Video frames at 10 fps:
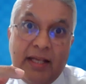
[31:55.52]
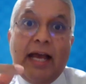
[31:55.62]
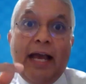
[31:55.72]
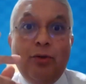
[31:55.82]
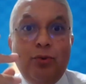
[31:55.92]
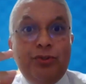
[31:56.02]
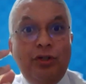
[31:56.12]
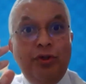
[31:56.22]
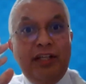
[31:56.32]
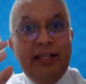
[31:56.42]
and also
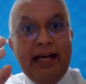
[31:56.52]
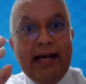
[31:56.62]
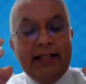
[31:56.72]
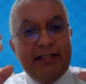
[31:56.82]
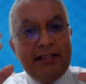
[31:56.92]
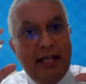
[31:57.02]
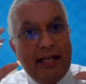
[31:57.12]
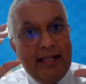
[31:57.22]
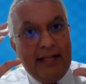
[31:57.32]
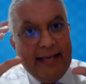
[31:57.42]
looking at
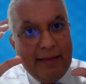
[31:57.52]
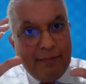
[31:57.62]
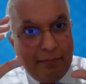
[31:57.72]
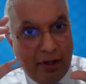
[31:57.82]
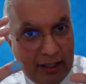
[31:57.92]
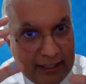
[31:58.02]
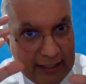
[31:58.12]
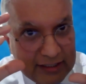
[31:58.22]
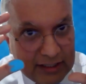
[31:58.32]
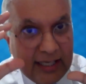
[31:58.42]
labor
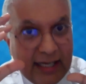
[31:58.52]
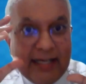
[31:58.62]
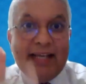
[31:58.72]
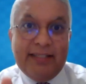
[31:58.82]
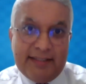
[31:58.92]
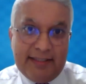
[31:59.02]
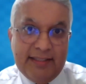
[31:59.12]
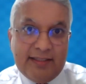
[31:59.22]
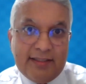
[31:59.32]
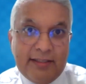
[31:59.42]
market
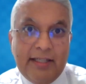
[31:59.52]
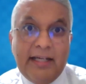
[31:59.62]
analysis